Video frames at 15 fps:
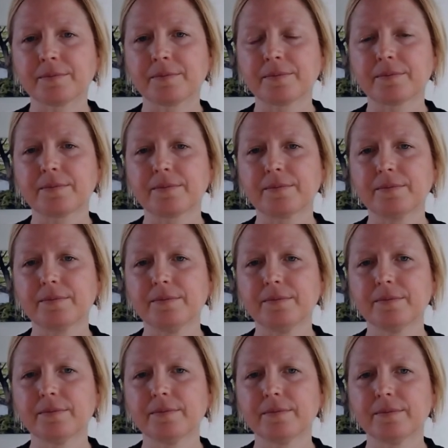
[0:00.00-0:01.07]

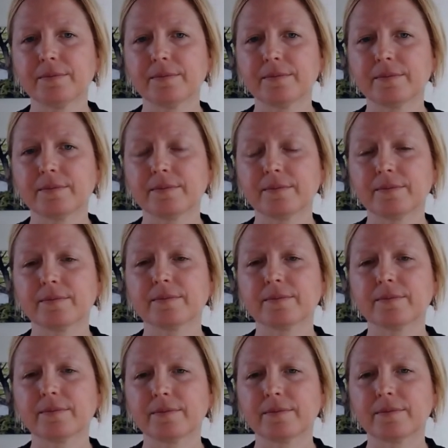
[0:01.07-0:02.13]

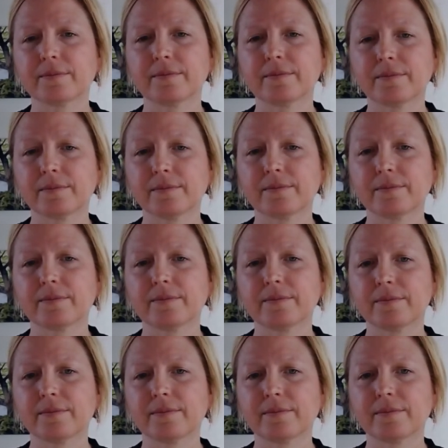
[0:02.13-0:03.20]

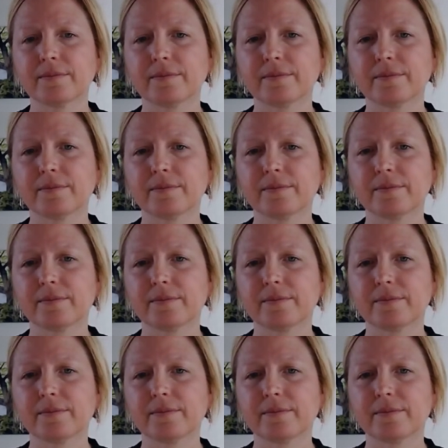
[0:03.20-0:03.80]
(silent)